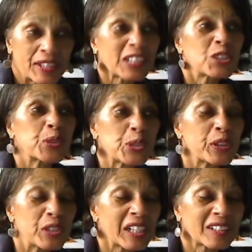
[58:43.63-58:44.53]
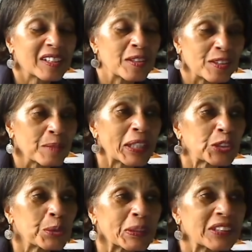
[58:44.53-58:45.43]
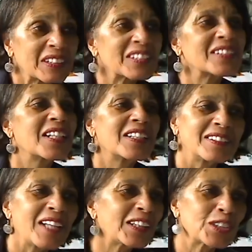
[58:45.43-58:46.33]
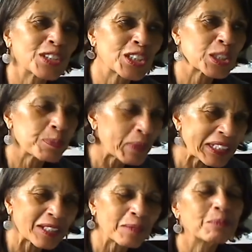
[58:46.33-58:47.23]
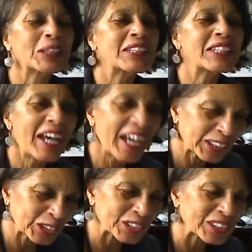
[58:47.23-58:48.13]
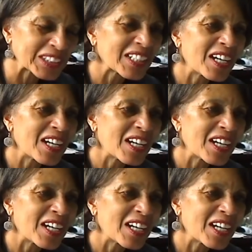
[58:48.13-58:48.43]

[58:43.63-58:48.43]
That's where you can get the measurement, is not just the speaking, but the actions